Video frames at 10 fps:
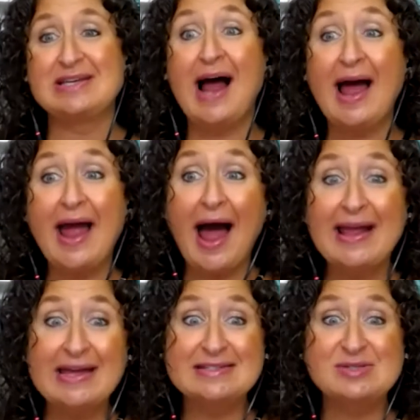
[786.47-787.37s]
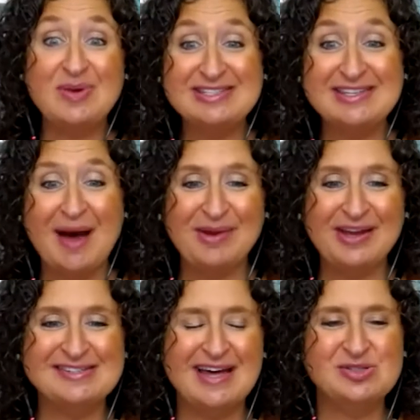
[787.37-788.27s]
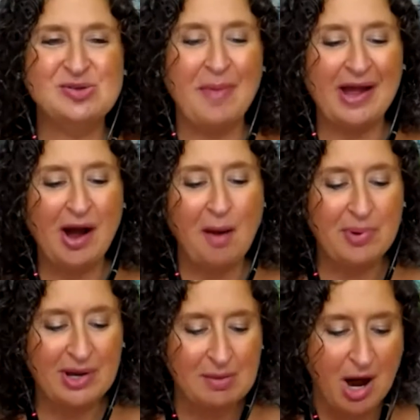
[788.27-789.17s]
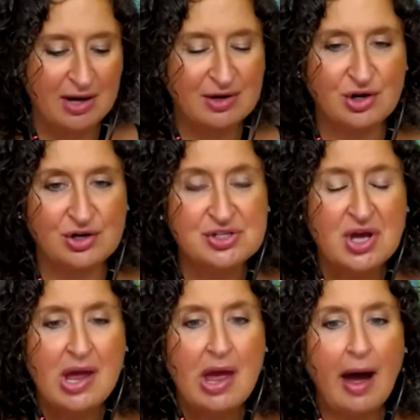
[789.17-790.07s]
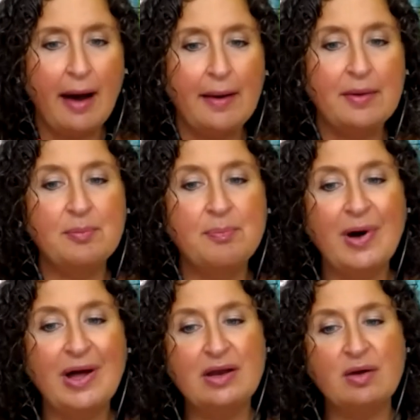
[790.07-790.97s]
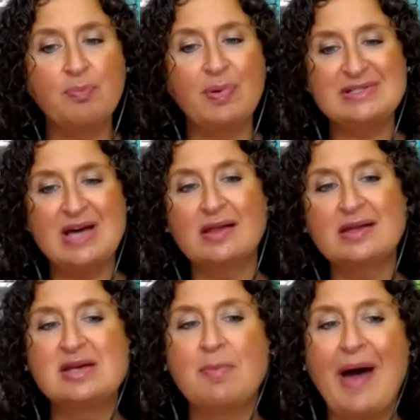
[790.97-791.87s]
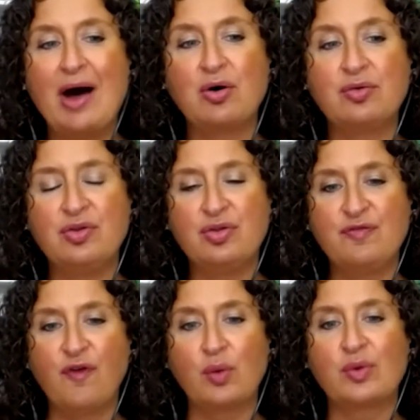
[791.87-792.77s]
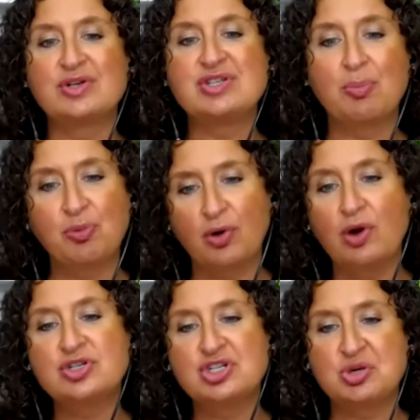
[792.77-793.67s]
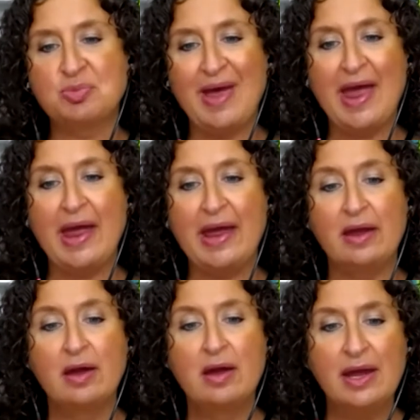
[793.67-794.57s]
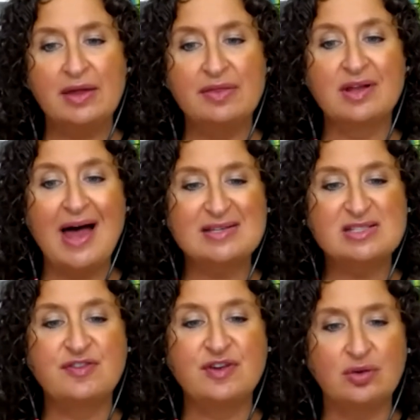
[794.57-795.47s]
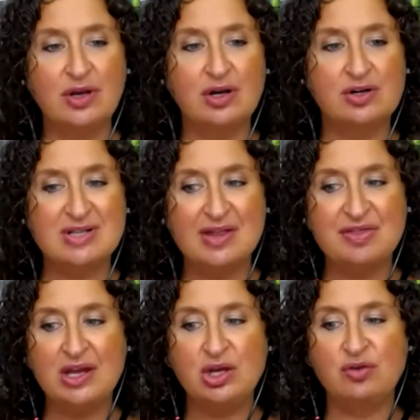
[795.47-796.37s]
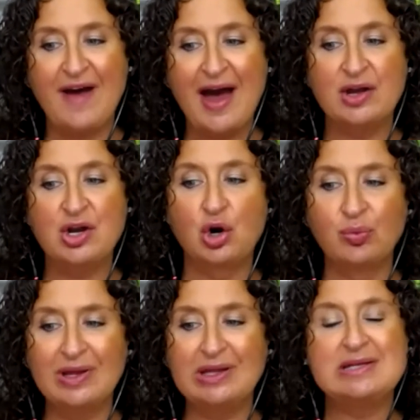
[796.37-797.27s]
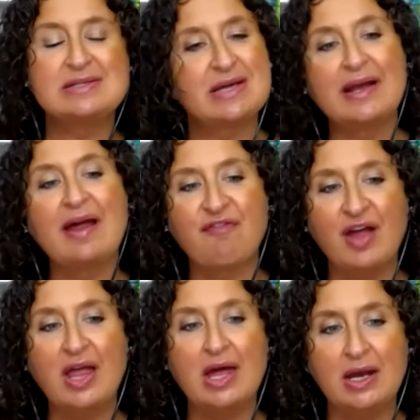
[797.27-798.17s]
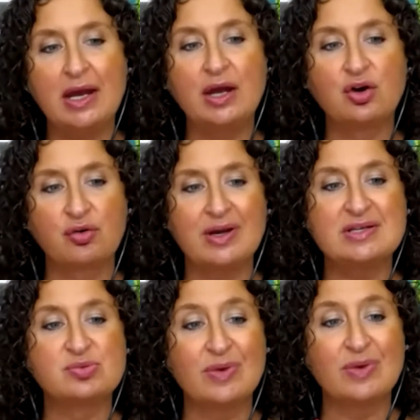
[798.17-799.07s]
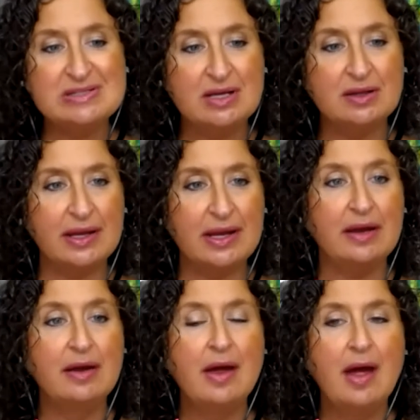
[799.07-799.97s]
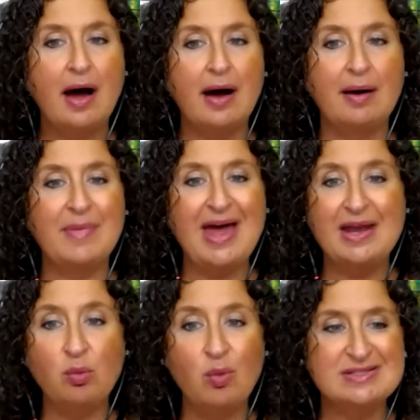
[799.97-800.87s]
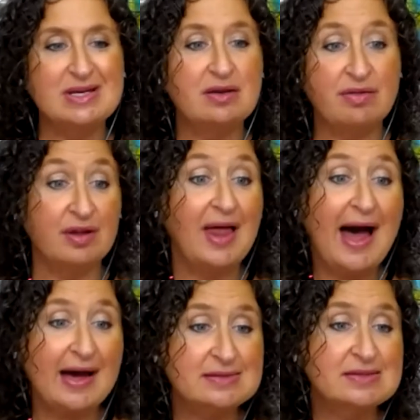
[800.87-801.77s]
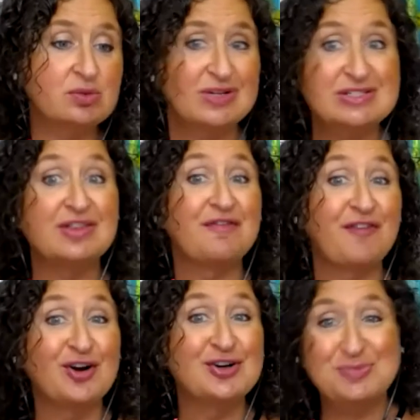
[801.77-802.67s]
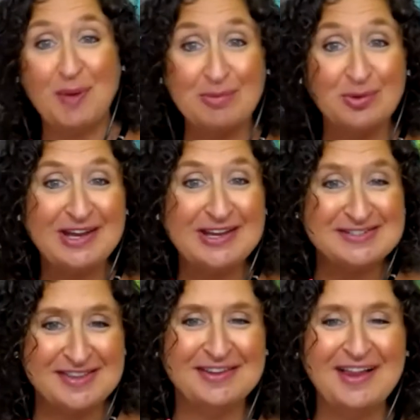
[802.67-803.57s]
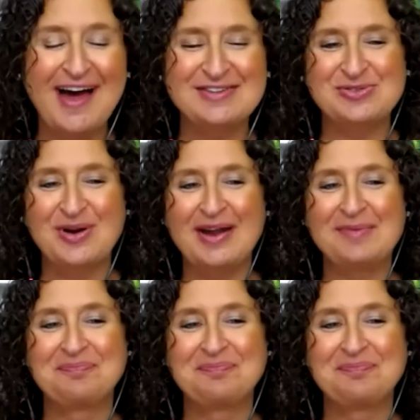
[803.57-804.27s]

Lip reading: And I can speak to that because that's what my company monitors. But tell us about Forward's approach to pay in the last few years. I think you've had a really significant increase recently, and it wasn't the last. It wasn't the first, probably isn't the last, right?